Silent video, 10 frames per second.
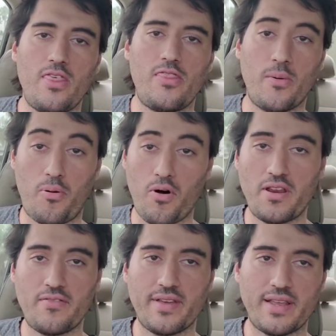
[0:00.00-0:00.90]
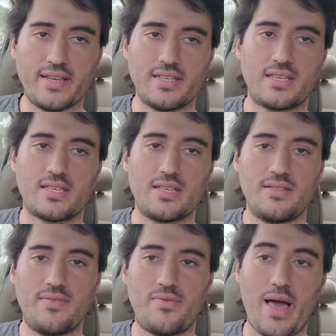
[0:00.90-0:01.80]
the point of it is
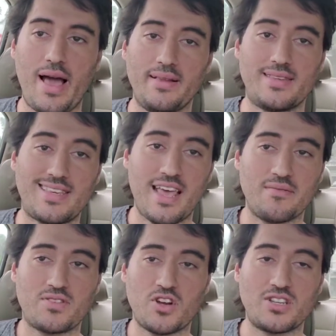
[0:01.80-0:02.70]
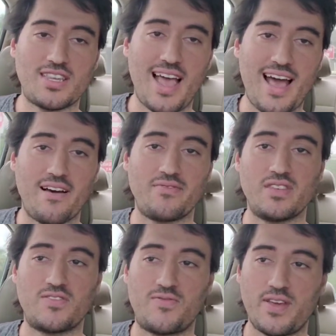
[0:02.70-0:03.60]
that Sam starts to have
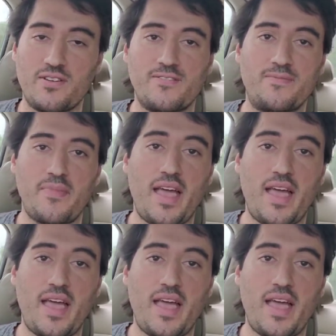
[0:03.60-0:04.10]
this fear,